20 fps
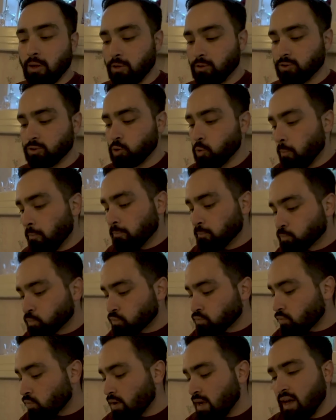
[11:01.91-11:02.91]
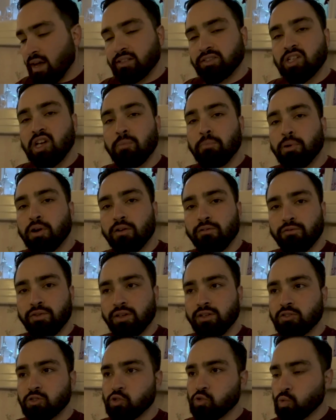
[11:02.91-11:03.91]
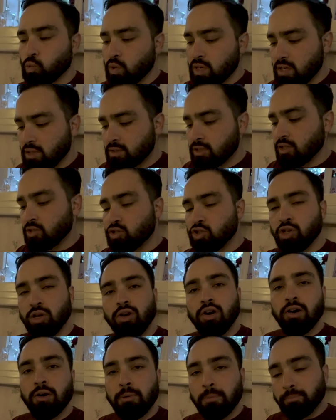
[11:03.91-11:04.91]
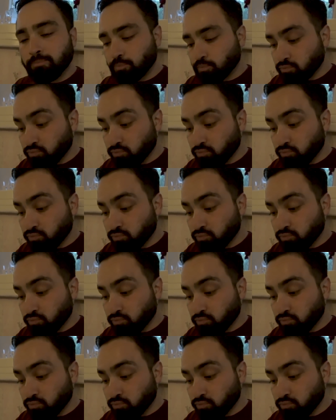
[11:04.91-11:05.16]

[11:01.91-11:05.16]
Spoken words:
It's, it has that perfect sweet to tart